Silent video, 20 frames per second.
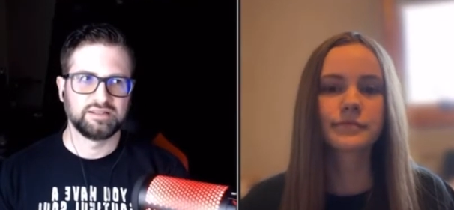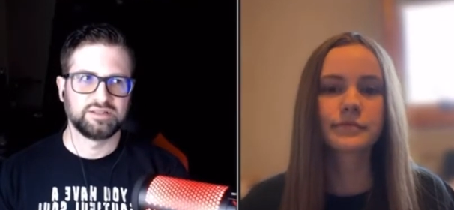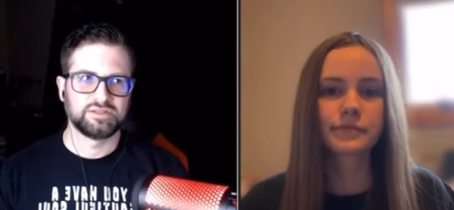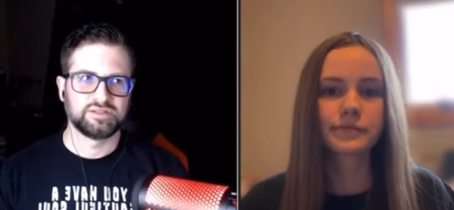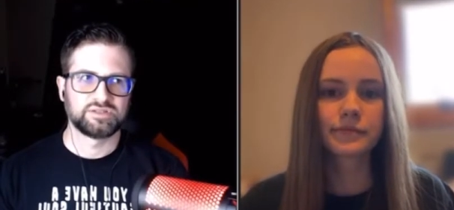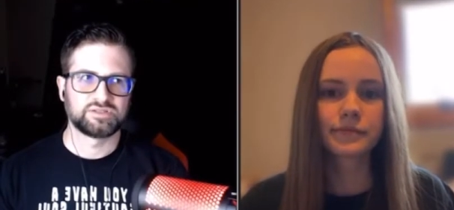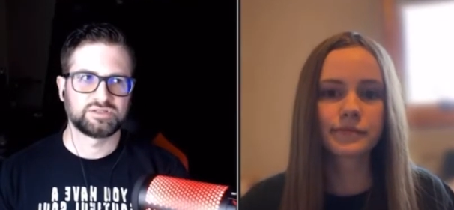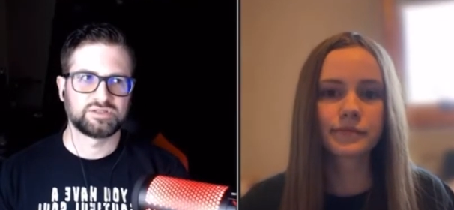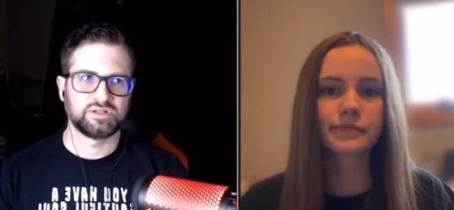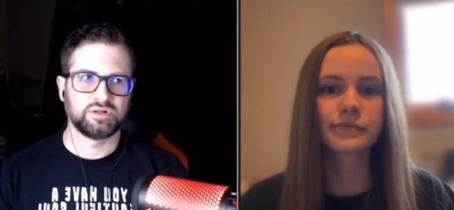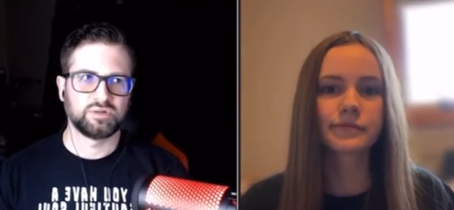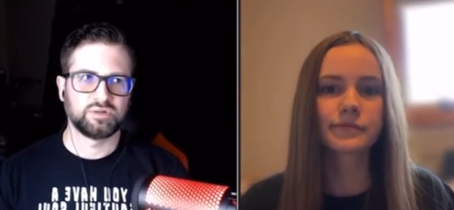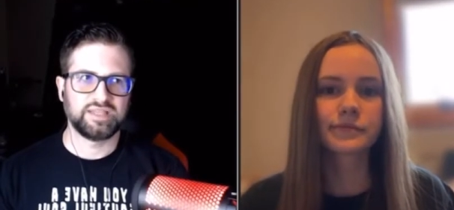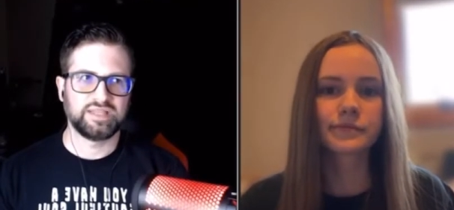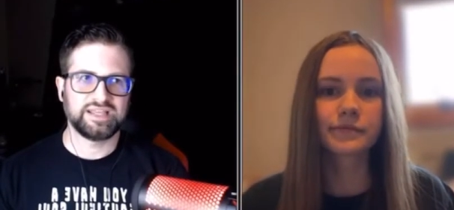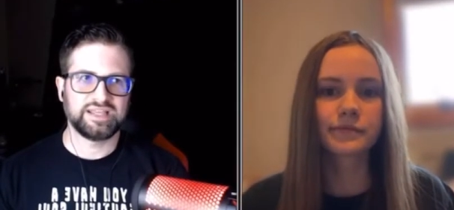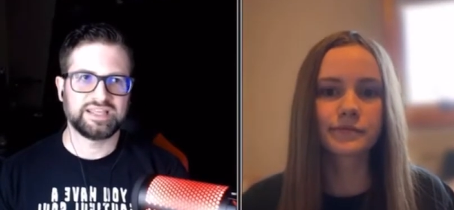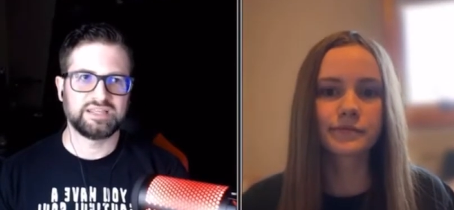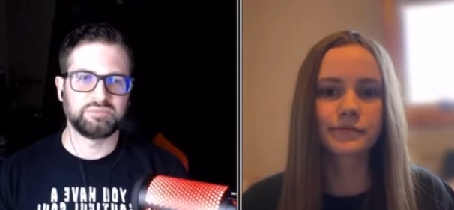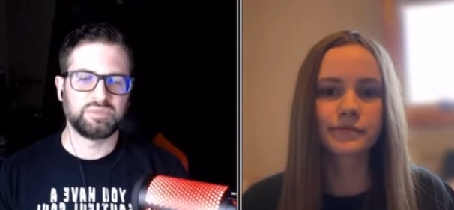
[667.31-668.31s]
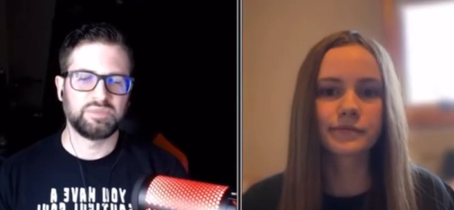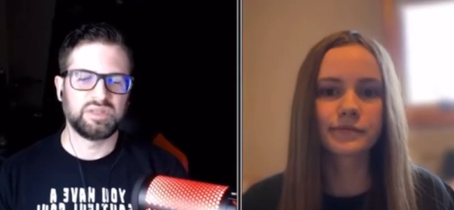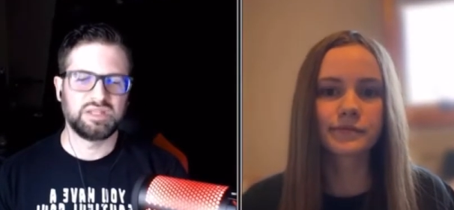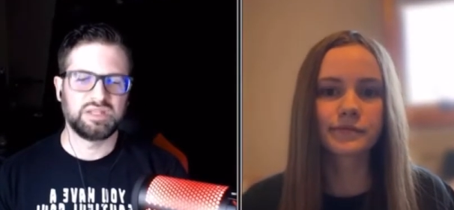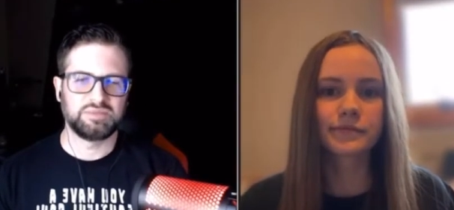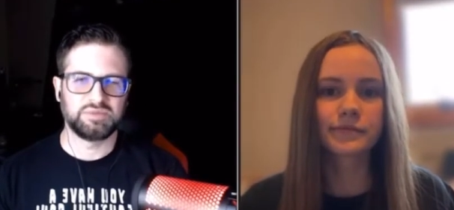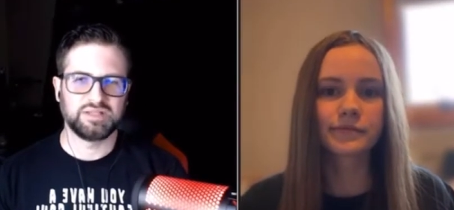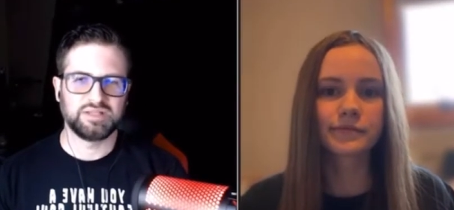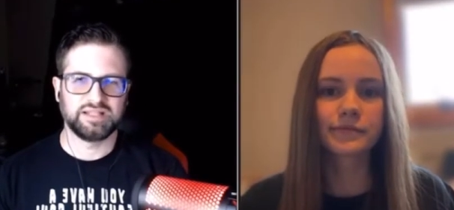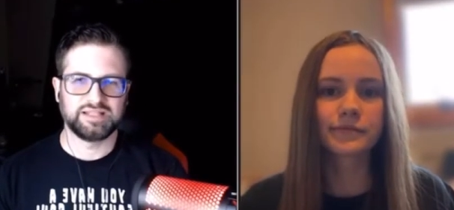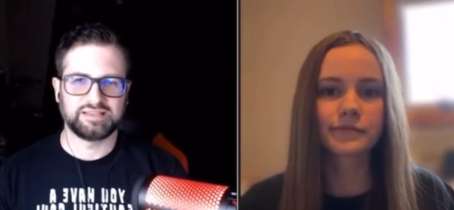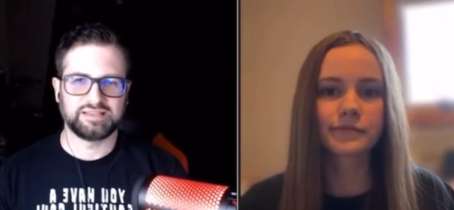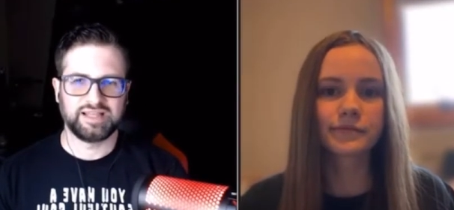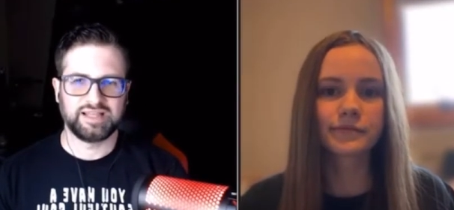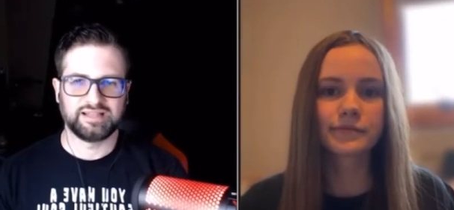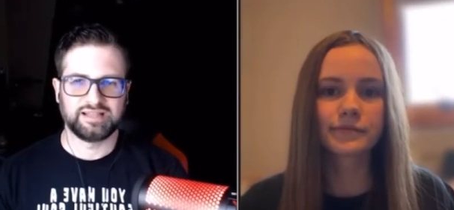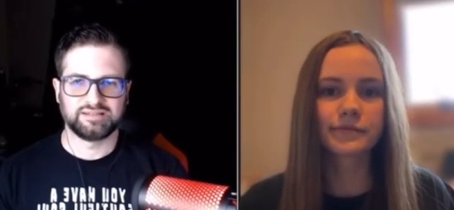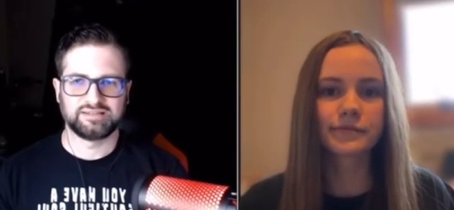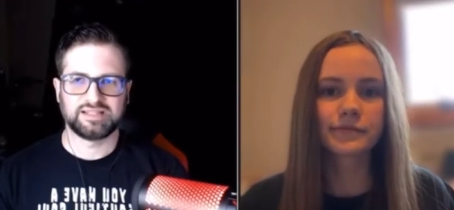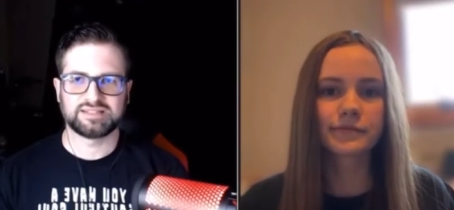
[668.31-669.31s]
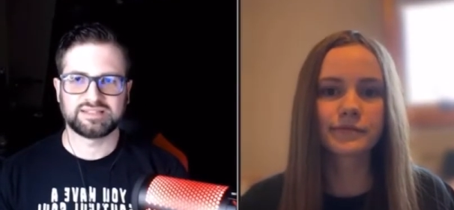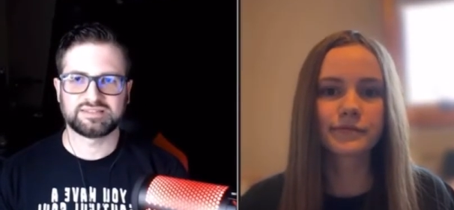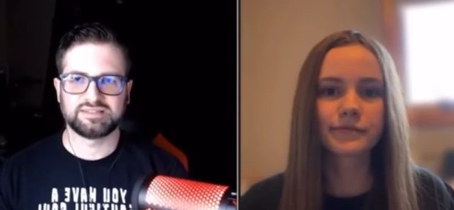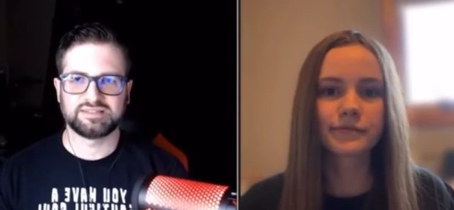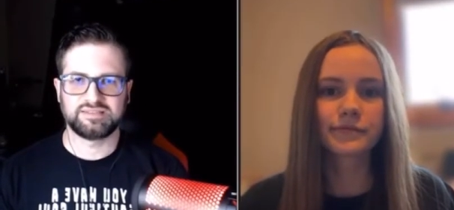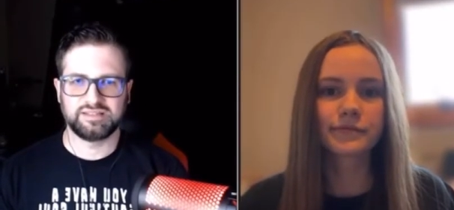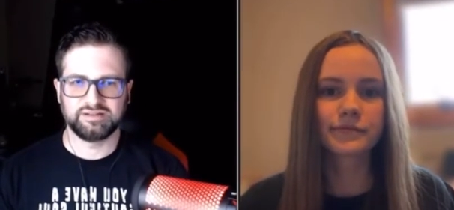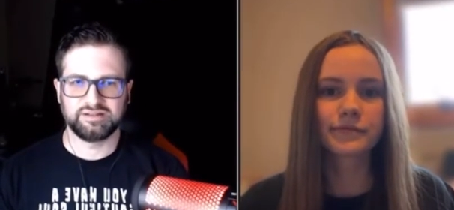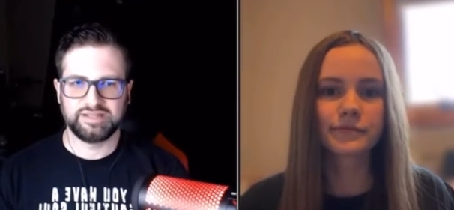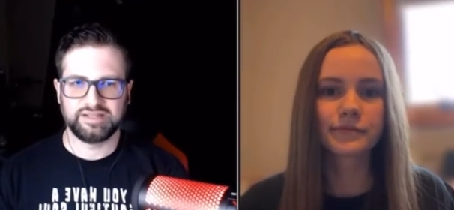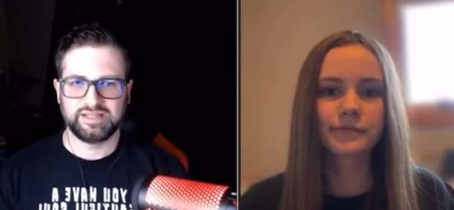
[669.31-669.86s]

Speaker 1: So they can manipulate that. That's the theory.